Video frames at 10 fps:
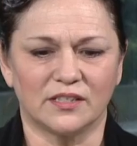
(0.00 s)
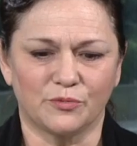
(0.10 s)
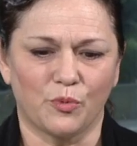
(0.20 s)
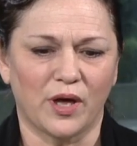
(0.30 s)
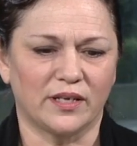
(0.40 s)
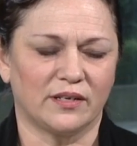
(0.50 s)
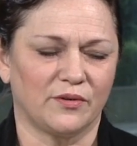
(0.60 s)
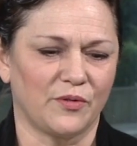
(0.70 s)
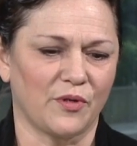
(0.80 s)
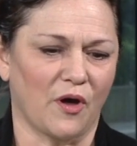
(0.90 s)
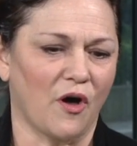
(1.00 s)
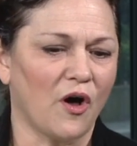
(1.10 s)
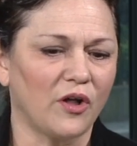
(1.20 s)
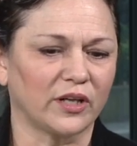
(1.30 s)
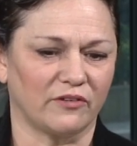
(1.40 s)
is what
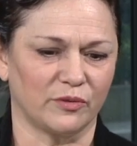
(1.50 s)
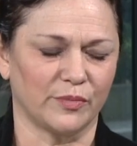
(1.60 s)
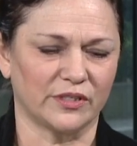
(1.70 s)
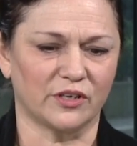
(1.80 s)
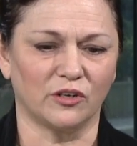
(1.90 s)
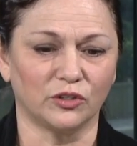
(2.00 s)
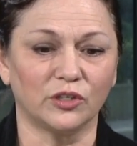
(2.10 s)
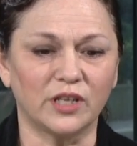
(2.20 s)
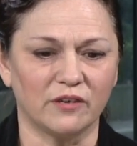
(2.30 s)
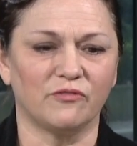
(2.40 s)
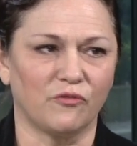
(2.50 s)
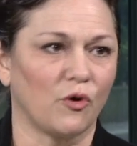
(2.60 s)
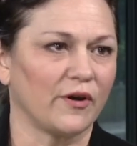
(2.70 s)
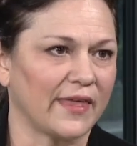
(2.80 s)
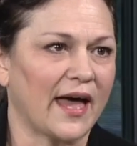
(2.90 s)
all governments are looking
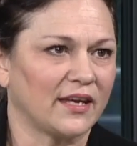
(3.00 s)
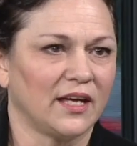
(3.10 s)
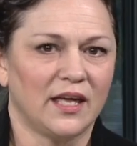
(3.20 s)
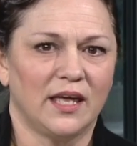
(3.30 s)
for, that